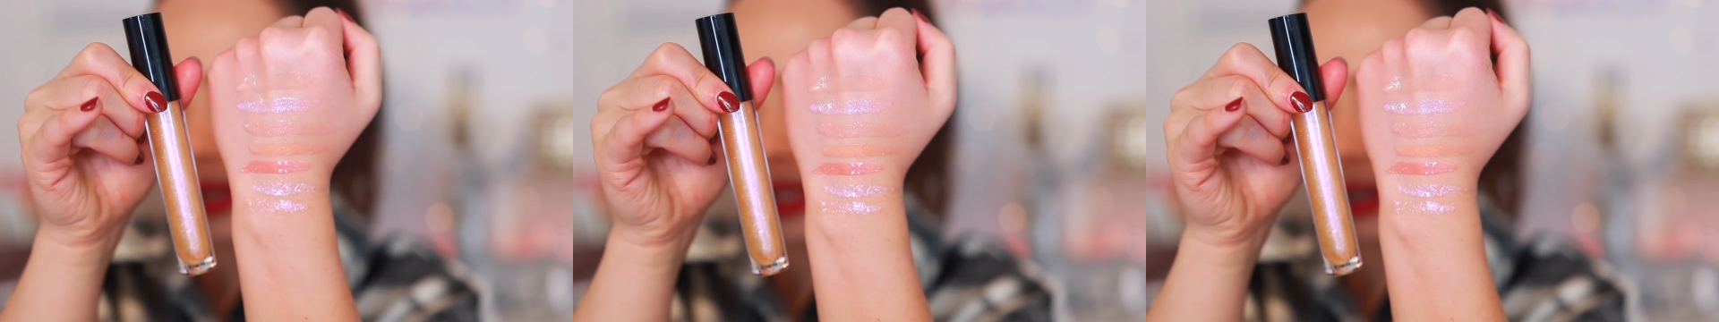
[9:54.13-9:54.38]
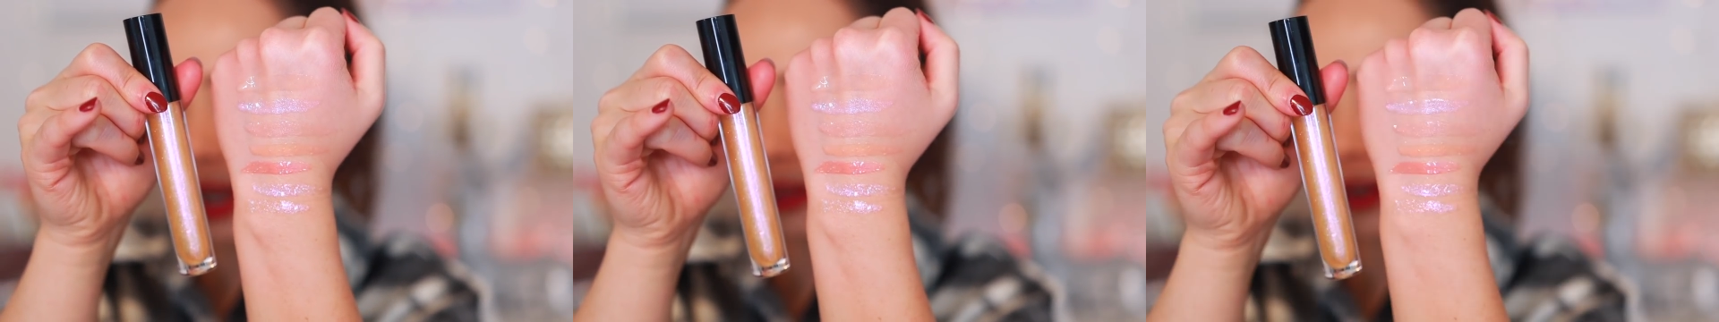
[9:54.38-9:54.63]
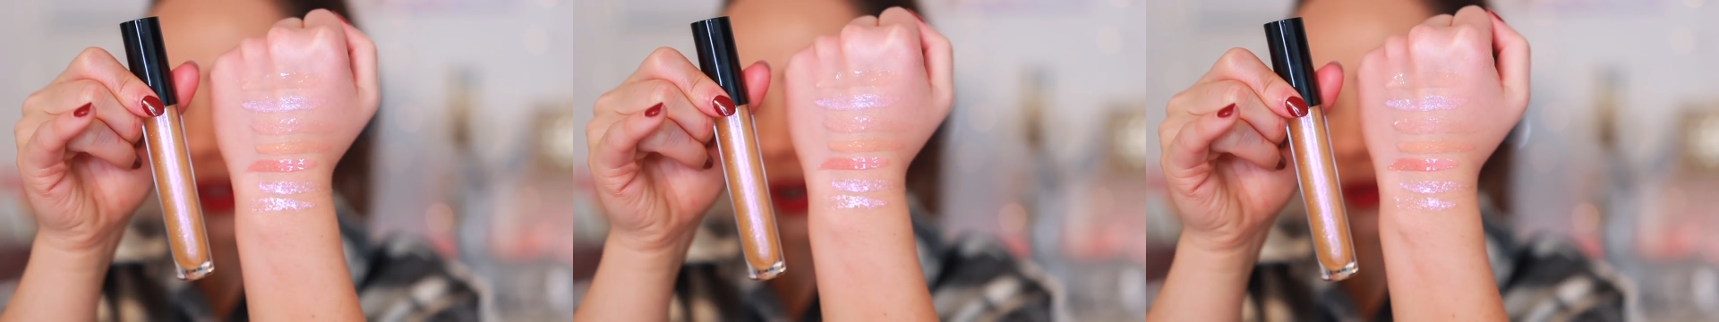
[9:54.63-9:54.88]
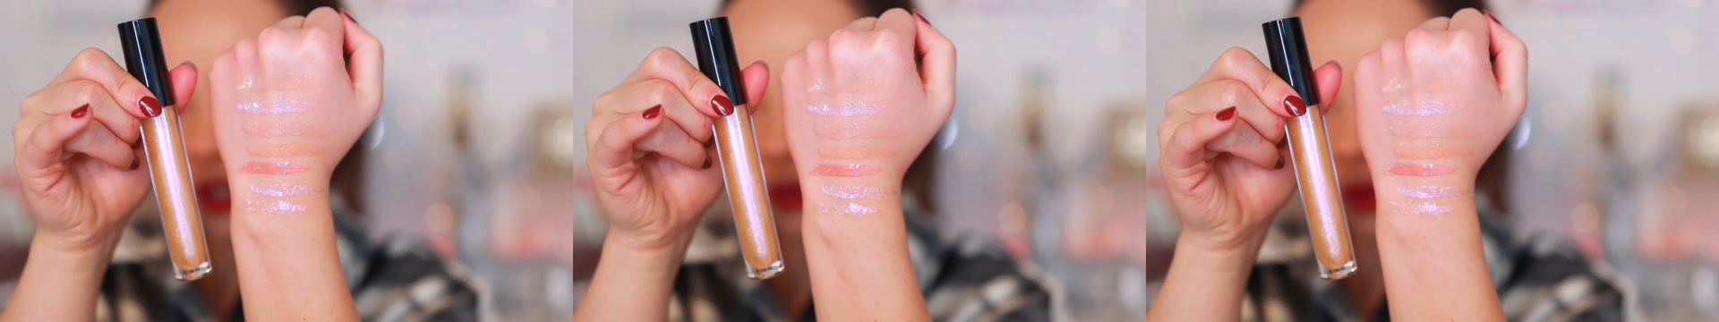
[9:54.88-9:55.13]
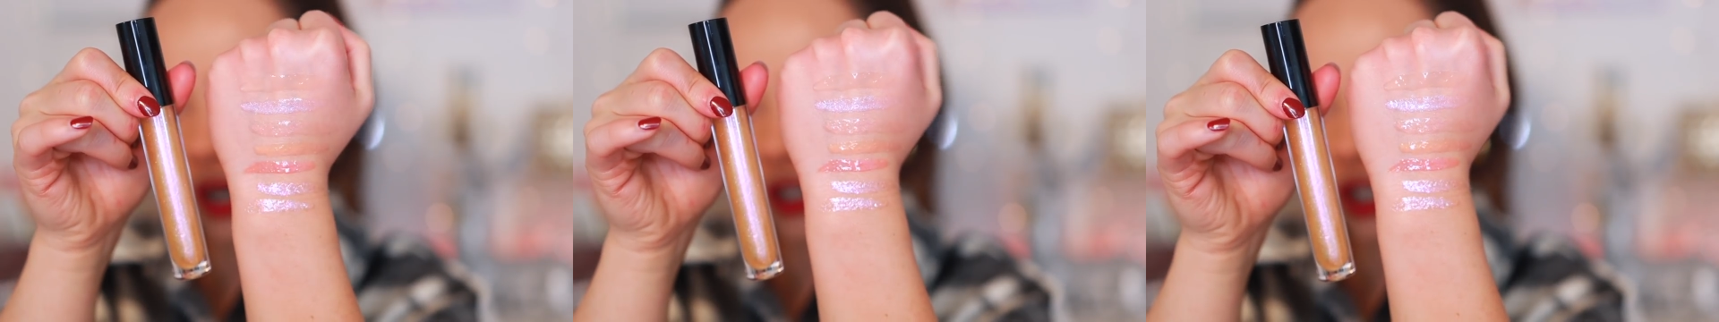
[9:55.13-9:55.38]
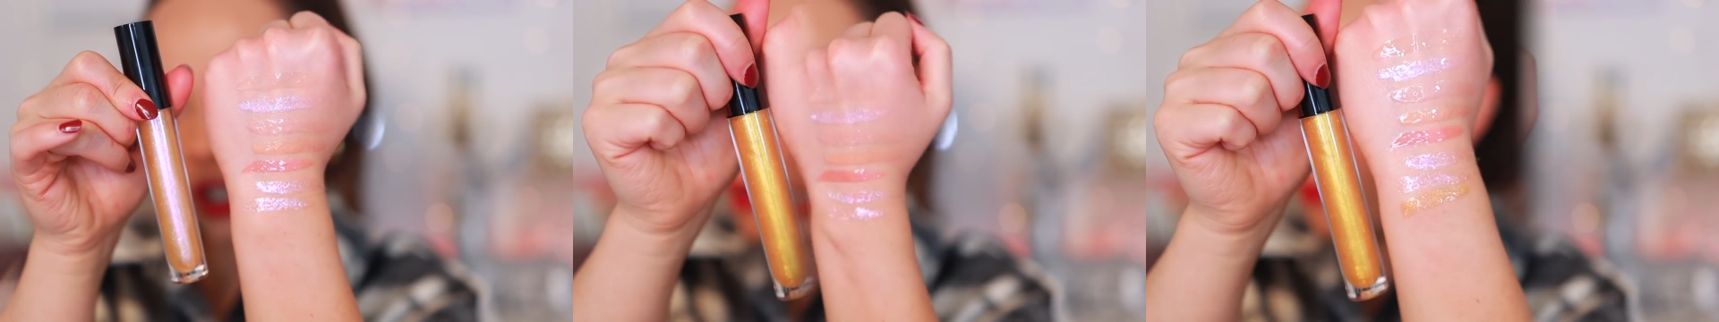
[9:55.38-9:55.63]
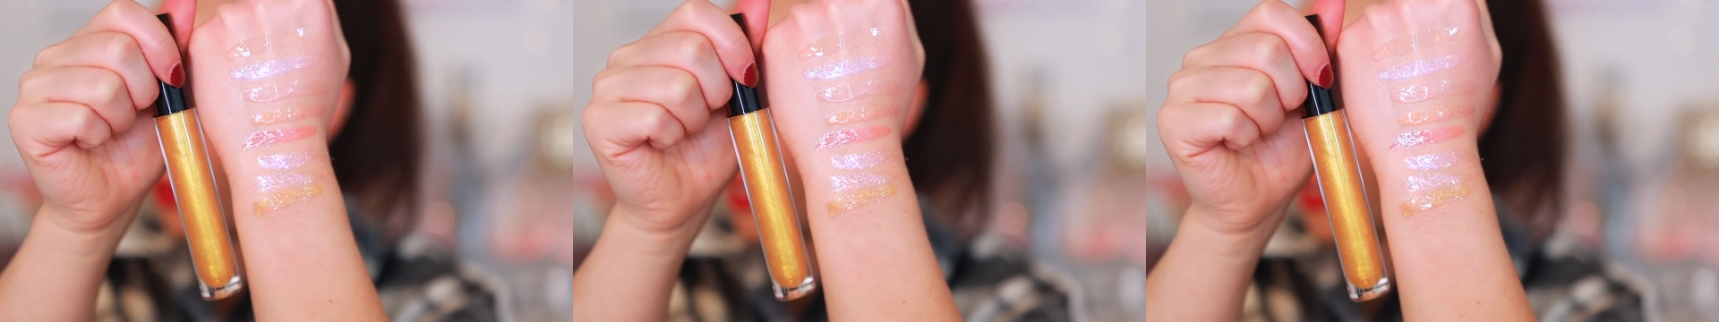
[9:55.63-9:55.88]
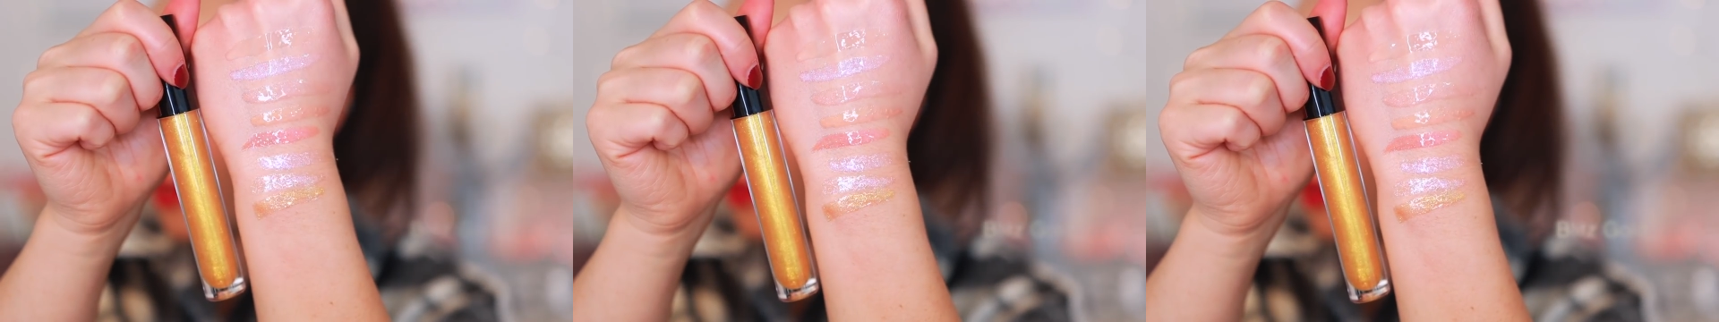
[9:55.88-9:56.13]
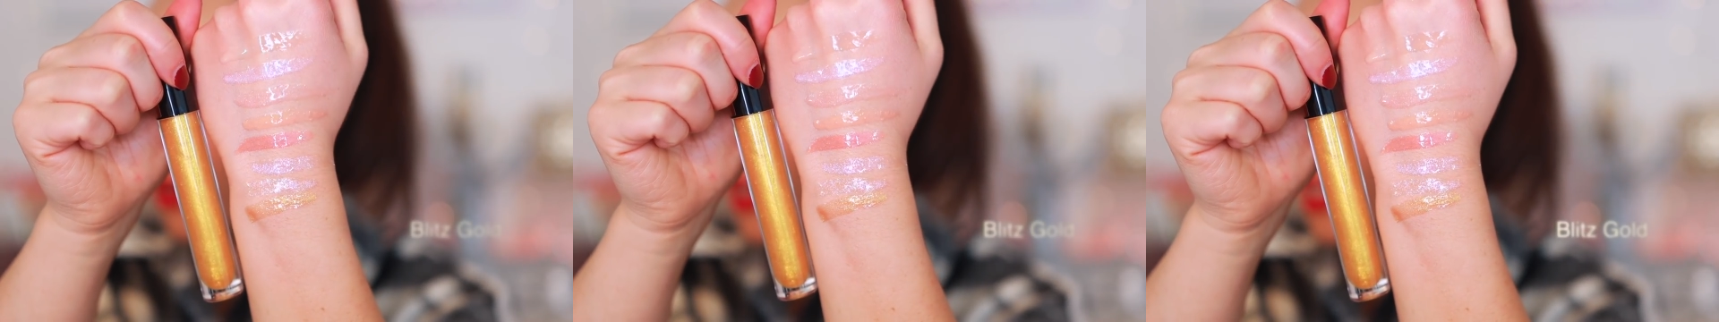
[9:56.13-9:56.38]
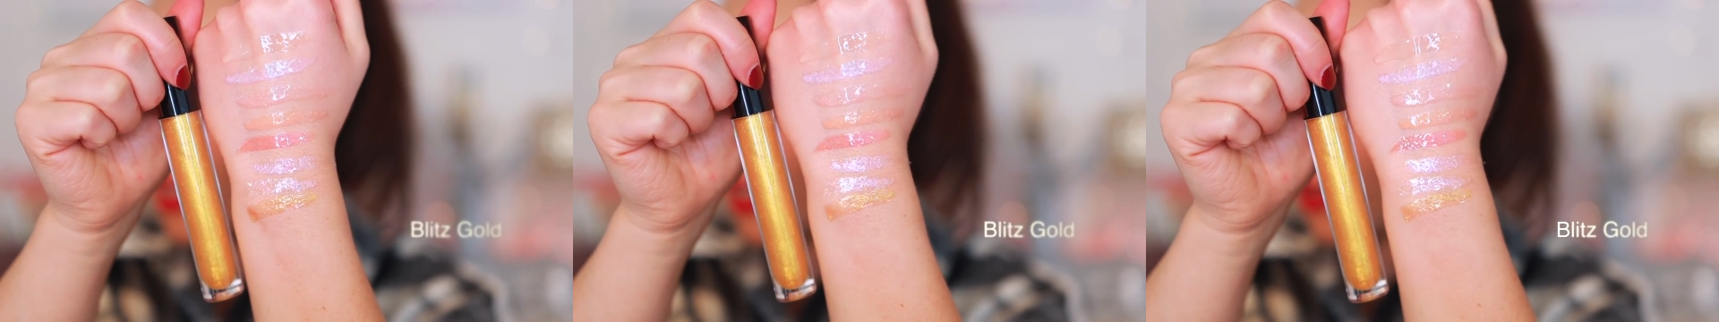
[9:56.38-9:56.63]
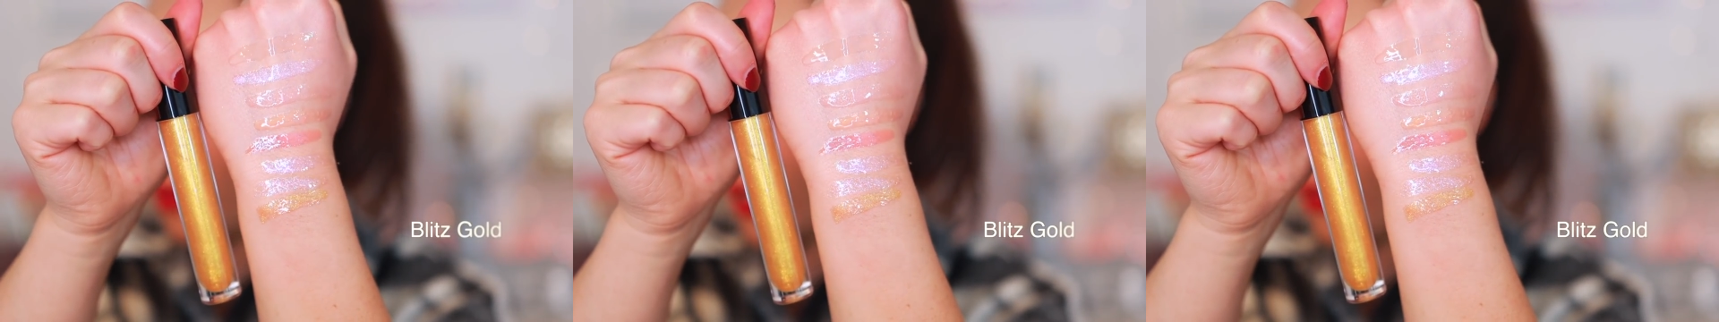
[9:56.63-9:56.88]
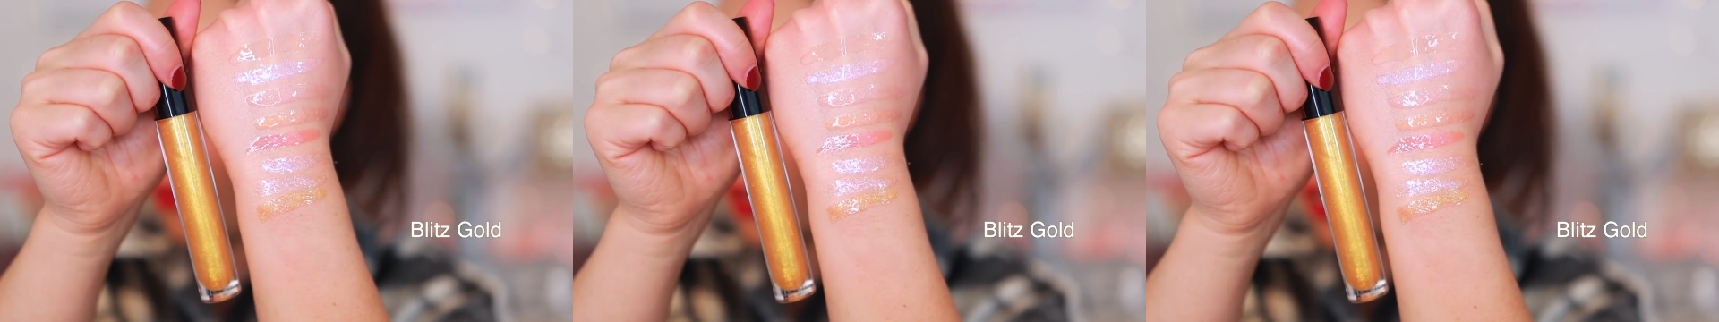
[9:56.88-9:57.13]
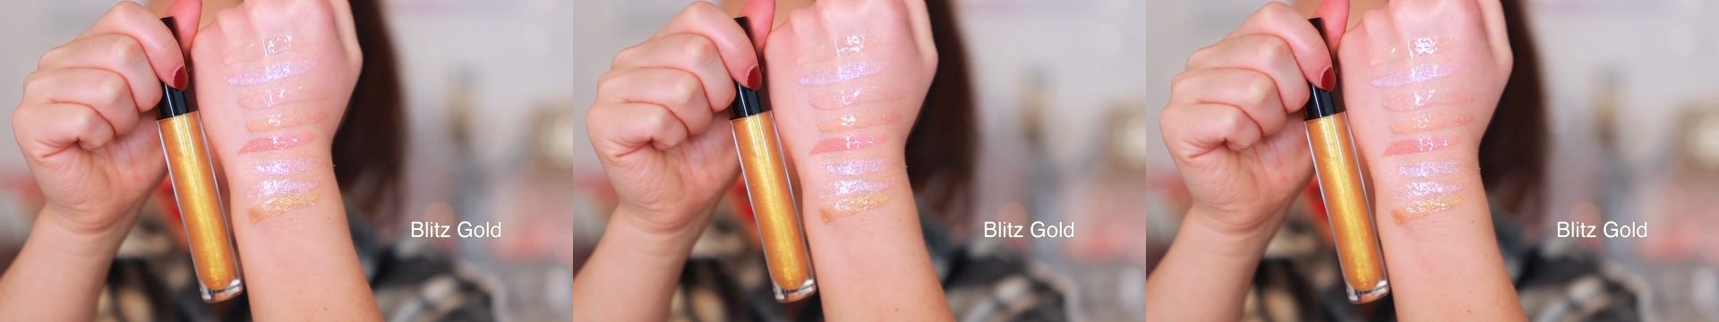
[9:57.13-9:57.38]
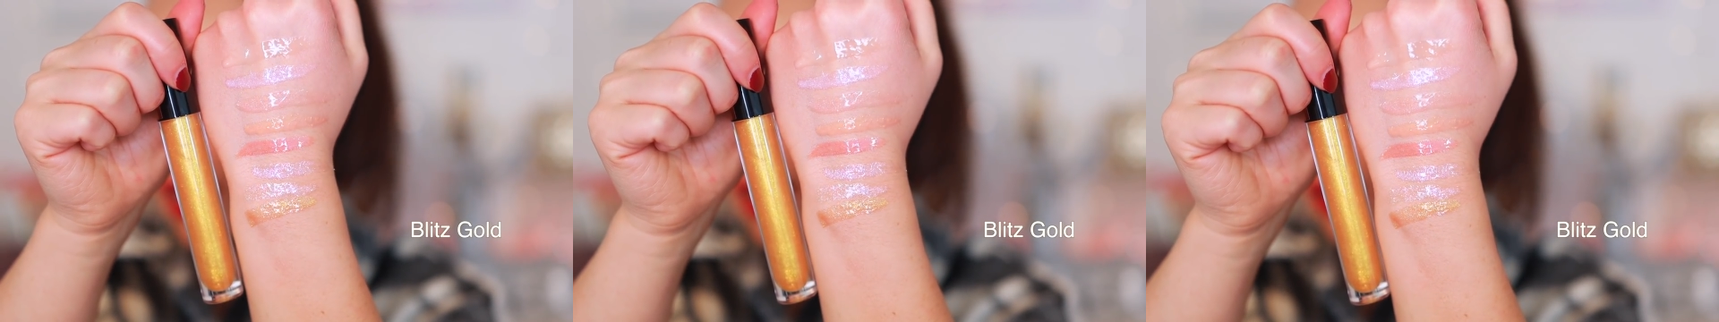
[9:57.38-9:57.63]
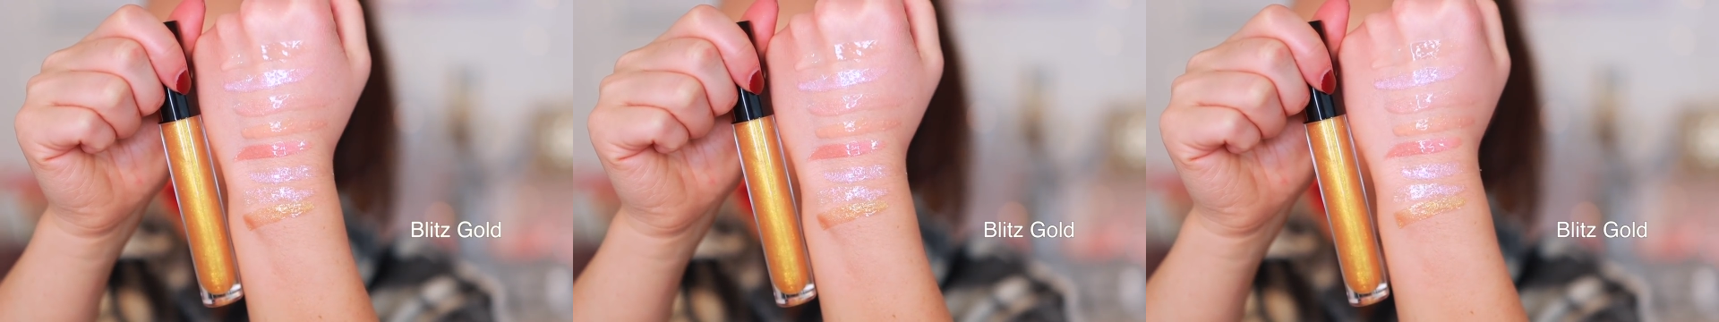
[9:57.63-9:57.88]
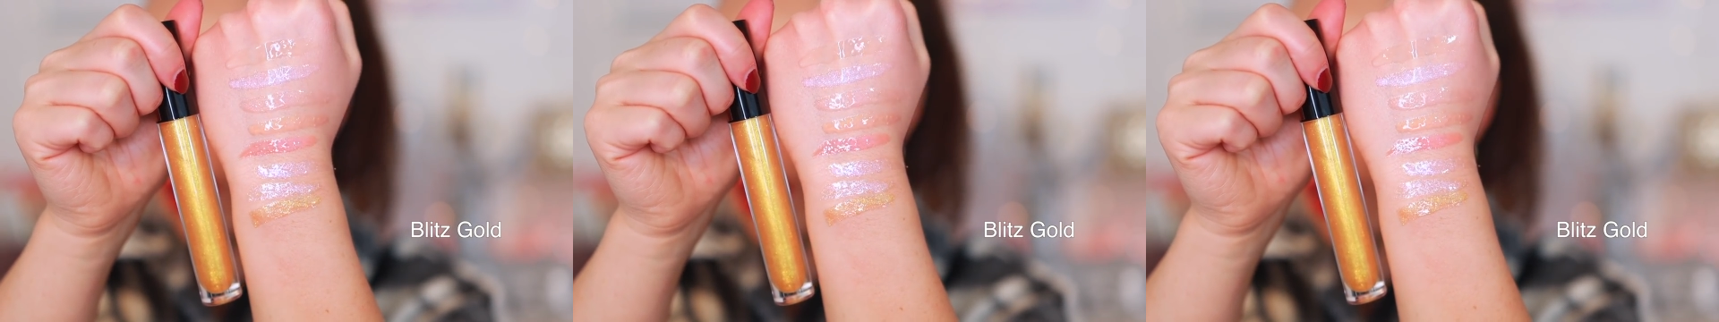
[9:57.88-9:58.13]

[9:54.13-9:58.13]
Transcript: (no speaker visible)